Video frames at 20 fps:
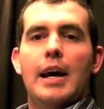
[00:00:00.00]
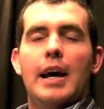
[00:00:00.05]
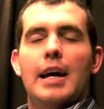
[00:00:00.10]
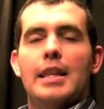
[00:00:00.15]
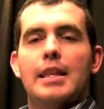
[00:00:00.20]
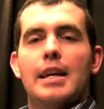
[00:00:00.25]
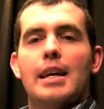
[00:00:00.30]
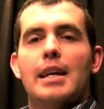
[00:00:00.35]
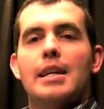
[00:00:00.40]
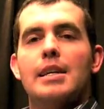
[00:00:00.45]
I
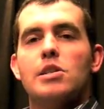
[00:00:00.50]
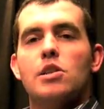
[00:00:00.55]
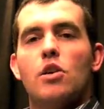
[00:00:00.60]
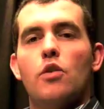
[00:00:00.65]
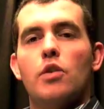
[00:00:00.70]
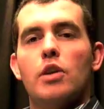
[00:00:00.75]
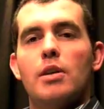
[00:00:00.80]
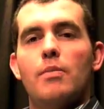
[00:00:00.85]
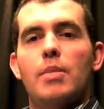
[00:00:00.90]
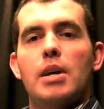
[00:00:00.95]
think it is
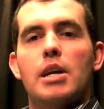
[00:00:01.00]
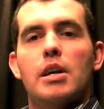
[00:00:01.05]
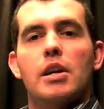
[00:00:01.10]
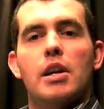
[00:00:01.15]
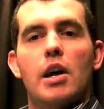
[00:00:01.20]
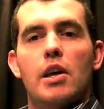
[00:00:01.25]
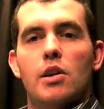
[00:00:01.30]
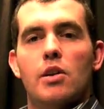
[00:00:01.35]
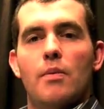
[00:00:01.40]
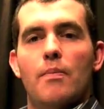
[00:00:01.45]
going to be
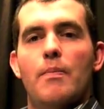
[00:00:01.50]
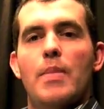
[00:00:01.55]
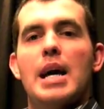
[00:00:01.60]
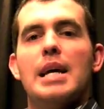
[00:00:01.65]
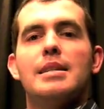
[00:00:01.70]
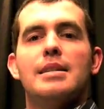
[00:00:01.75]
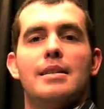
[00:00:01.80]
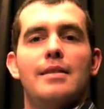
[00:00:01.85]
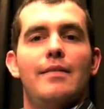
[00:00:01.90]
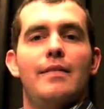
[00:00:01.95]
another
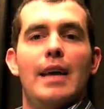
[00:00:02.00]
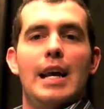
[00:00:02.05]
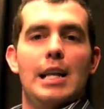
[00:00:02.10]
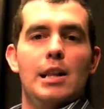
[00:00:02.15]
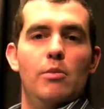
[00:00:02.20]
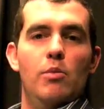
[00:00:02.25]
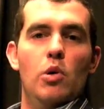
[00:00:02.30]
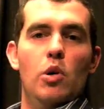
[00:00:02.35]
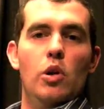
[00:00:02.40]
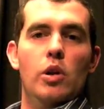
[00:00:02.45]
best
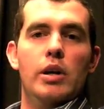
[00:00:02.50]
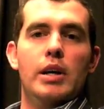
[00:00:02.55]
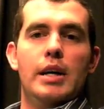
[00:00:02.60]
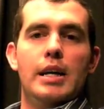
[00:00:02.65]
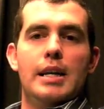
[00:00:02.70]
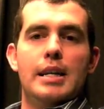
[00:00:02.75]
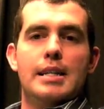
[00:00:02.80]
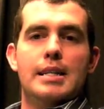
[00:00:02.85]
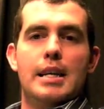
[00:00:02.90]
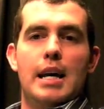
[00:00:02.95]
available
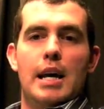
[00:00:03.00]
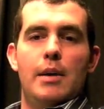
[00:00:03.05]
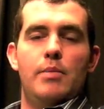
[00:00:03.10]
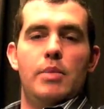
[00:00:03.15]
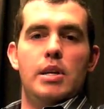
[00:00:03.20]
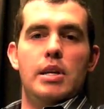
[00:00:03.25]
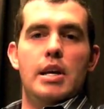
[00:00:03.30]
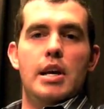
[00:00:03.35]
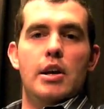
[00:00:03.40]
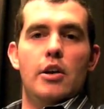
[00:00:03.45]
type
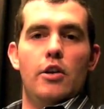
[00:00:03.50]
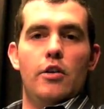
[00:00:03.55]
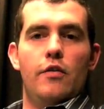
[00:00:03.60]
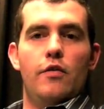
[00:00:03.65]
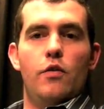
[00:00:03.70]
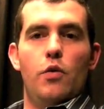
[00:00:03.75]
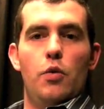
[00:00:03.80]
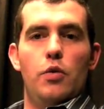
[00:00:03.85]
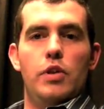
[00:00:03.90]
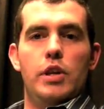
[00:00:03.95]
year
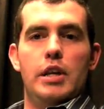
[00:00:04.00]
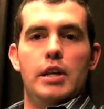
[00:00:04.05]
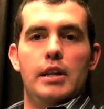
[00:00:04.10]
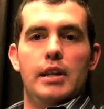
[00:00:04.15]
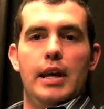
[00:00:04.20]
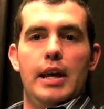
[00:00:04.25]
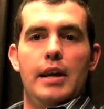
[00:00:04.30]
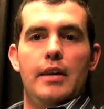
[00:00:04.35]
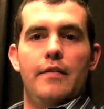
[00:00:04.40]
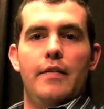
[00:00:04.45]
for the
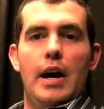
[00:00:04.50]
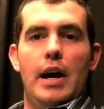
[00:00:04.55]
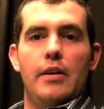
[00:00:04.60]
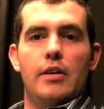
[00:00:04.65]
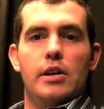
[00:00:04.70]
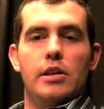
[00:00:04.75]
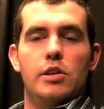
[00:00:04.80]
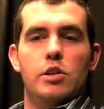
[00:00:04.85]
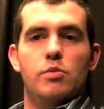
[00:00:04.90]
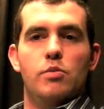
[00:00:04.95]
Atlanta
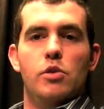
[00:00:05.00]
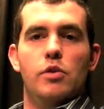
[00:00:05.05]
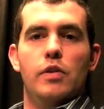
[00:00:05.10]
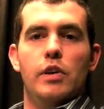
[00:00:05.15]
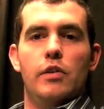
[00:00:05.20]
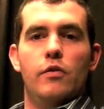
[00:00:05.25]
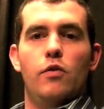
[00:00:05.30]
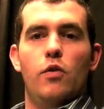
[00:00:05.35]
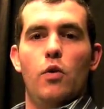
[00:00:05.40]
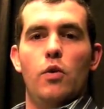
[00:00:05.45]
Falcons
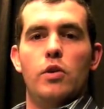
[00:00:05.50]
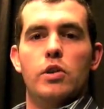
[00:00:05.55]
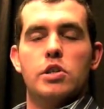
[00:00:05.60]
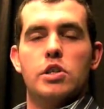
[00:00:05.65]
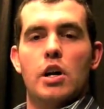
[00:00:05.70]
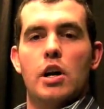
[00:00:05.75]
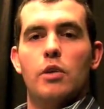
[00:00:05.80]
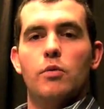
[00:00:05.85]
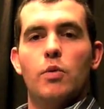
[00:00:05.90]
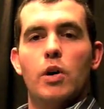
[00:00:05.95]
moving forward.
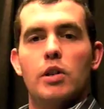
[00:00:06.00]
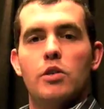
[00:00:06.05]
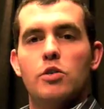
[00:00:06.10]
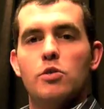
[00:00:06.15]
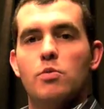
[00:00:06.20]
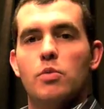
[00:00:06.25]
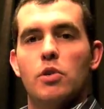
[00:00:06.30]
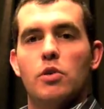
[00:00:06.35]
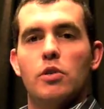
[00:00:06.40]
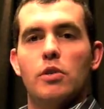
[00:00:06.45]
Sean
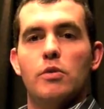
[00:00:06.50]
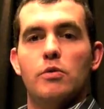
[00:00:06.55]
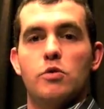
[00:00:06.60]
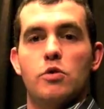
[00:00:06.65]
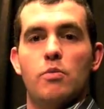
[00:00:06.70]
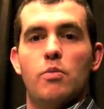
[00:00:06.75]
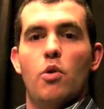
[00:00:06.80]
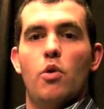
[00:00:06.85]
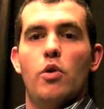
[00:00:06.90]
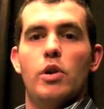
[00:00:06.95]
Weatherspoon, who's
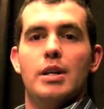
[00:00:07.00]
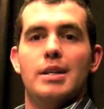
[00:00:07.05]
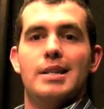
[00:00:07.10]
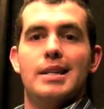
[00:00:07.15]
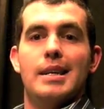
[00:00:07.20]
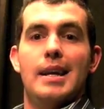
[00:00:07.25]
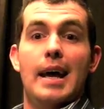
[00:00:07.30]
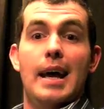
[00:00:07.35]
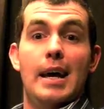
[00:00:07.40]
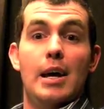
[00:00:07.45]
reported
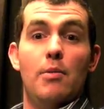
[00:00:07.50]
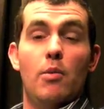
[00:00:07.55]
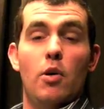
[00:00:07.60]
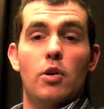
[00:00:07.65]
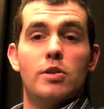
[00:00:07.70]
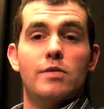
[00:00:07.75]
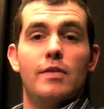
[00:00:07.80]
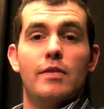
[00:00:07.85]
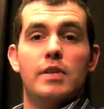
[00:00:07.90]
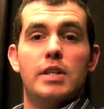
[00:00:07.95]
today,
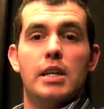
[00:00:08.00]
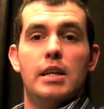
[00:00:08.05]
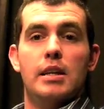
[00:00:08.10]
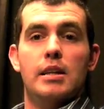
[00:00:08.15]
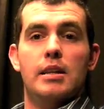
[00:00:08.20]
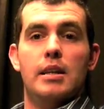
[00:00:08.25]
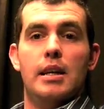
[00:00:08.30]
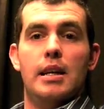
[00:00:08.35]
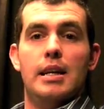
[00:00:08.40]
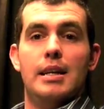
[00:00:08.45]
March
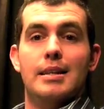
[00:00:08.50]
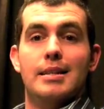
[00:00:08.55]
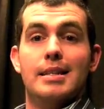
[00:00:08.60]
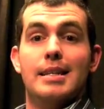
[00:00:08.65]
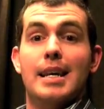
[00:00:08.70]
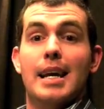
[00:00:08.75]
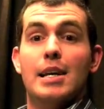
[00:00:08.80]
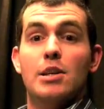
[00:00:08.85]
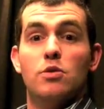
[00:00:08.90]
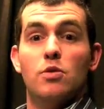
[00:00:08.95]
15th, that he had
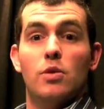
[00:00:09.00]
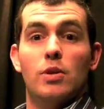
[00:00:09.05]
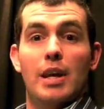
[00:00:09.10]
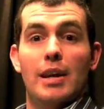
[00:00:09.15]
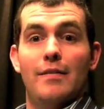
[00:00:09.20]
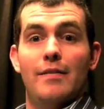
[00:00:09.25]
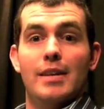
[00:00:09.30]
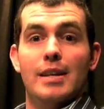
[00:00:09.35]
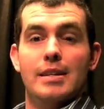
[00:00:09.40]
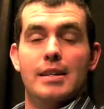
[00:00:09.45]
scheduled
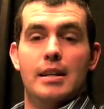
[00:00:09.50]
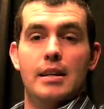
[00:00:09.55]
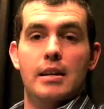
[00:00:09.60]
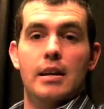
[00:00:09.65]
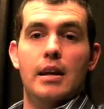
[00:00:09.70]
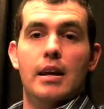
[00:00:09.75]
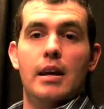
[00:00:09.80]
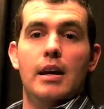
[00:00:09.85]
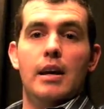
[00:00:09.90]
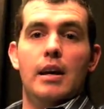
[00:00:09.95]
a visit
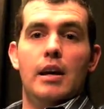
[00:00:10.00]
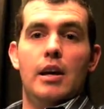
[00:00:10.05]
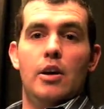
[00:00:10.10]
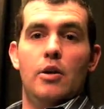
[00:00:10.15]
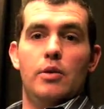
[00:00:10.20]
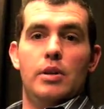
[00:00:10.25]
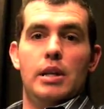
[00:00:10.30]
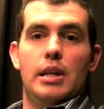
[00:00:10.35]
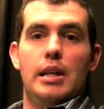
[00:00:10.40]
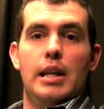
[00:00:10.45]

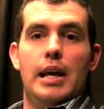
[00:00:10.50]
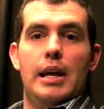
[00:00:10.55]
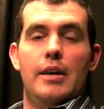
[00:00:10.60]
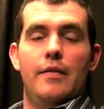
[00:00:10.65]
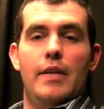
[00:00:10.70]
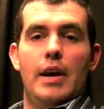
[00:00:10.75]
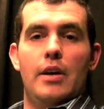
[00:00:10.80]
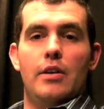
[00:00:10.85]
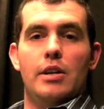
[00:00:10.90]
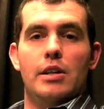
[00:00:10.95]
here with the Atlanta
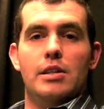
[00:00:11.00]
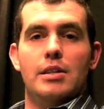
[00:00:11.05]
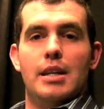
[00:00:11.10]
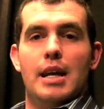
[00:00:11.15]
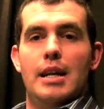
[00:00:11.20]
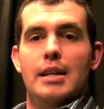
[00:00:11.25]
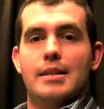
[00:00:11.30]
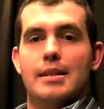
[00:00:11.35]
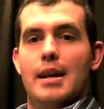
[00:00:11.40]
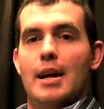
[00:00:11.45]
Falcons.
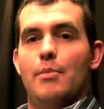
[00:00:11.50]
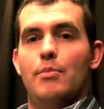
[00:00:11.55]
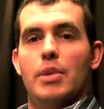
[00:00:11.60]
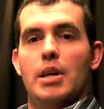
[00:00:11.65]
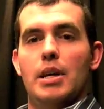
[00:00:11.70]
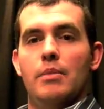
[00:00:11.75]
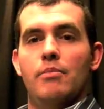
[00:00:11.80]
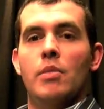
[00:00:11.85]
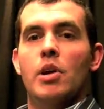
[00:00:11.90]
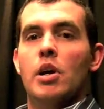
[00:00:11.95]
That has not
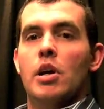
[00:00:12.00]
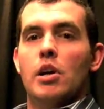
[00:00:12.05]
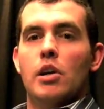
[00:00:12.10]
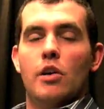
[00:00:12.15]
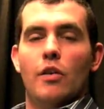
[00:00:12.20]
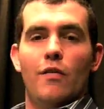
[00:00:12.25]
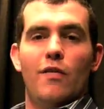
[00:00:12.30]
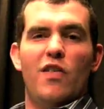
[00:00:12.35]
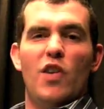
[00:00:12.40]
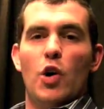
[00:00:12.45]
been
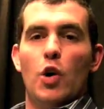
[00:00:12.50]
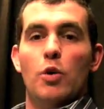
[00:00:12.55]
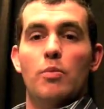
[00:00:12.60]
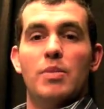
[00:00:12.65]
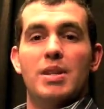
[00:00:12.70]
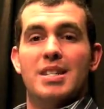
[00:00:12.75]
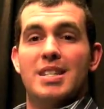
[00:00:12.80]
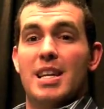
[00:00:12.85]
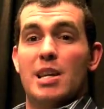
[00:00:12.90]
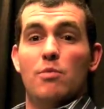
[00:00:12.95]
confirmed.
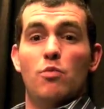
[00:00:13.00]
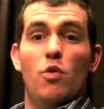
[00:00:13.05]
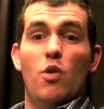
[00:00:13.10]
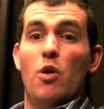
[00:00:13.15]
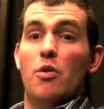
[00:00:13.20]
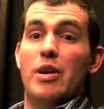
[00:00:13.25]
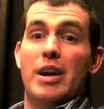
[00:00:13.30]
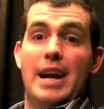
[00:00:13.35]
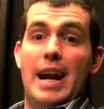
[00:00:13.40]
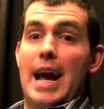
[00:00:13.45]
The team
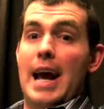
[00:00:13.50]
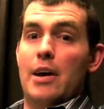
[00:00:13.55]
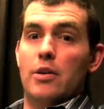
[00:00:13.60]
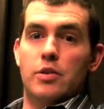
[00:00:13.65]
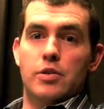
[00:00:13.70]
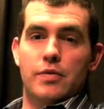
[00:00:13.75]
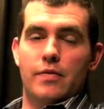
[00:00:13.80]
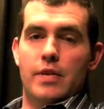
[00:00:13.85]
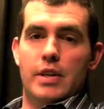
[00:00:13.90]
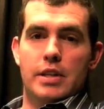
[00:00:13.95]
won't
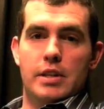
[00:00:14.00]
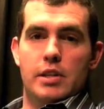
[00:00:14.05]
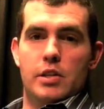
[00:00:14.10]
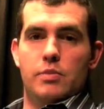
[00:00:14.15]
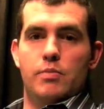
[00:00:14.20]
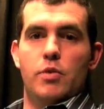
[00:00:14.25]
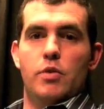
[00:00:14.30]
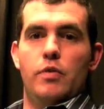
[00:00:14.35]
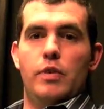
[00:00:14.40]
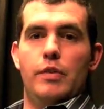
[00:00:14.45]
announce
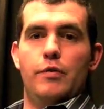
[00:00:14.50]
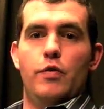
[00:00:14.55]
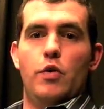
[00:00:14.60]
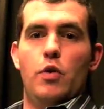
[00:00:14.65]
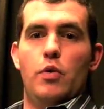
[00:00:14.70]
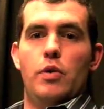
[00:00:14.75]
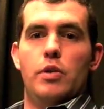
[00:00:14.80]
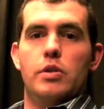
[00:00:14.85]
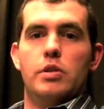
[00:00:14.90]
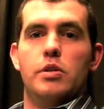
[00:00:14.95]
visits moving
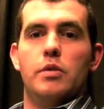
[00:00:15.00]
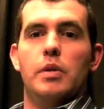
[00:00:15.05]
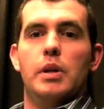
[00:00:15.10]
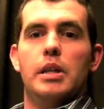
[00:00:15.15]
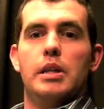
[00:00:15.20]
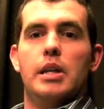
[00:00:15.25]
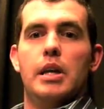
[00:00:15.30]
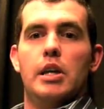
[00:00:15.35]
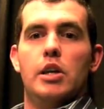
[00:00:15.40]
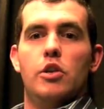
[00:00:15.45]
forward, so
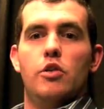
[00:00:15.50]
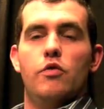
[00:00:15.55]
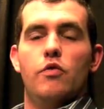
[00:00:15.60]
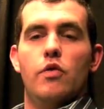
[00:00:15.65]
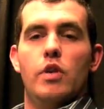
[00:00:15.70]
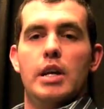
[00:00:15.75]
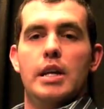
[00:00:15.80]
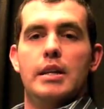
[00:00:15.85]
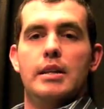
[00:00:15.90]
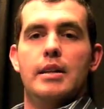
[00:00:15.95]
anything you
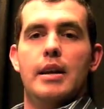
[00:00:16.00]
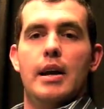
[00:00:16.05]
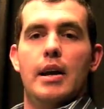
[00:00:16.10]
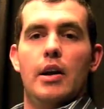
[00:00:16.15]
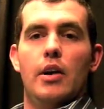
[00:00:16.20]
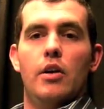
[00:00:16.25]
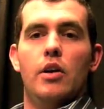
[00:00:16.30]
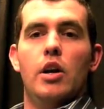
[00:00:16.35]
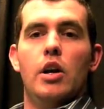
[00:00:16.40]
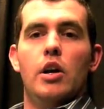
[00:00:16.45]
read
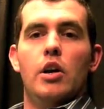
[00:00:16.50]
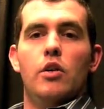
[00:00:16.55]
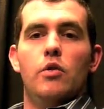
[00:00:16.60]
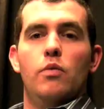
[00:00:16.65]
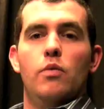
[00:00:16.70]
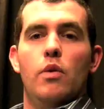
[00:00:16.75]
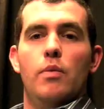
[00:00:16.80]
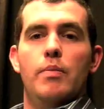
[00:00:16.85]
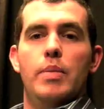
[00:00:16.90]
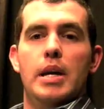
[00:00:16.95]
there
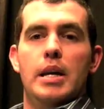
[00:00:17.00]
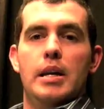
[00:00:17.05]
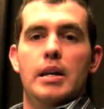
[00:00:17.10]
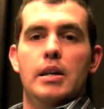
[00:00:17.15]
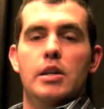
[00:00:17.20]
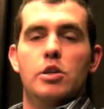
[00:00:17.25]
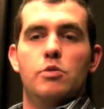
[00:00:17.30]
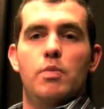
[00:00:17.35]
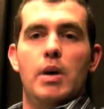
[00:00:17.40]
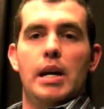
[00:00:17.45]
will be
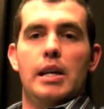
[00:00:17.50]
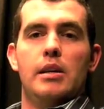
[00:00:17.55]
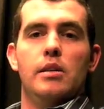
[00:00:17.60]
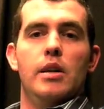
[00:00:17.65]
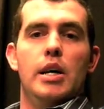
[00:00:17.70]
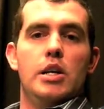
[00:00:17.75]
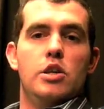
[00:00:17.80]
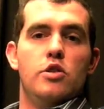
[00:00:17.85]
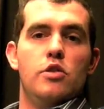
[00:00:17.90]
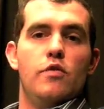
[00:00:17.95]

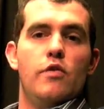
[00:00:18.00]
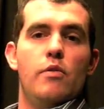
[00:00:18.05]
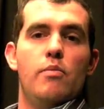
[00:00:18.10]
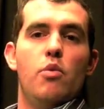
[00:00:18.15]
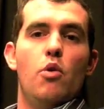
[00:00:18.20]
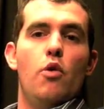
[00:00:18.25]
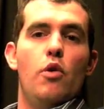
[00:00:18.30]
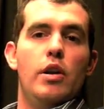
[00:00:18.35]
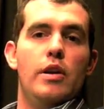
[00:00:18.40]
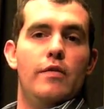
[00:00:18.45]
speculation or
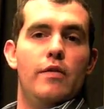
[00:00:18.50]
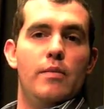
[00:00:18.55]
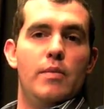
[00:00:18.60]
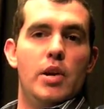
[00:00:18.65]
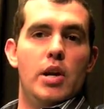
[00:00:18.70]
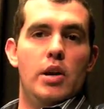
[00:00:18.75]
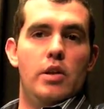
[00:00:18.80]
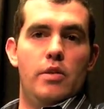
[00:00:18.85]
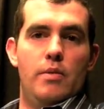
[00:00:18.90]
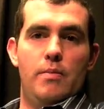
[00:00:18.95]
reported from
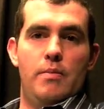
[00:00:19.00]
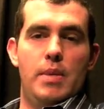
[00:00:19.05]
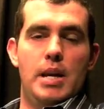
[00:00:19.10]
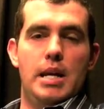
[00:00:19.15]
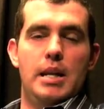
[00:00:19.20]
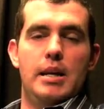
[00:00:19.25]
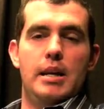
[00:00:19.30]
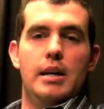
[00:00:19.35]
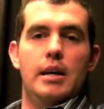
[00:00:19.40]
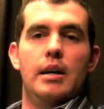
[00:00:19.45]
another
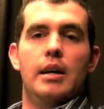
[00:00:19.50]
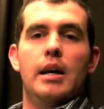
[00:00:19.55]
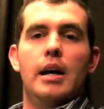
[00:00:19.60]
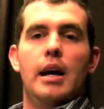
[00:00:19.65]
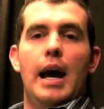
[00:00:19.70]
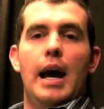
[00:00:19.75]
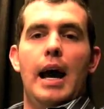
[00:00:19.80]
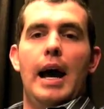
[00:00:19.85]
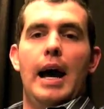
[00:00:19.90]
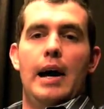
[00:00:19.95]
media
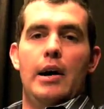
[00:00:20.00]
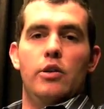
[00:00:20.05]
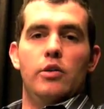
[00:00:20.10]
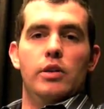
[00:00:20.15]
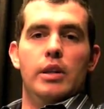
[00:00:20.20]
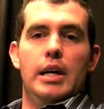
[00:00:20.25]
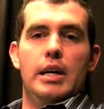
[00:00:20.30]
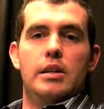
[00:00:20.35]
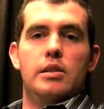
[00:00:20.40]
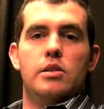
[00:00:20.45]
outlet.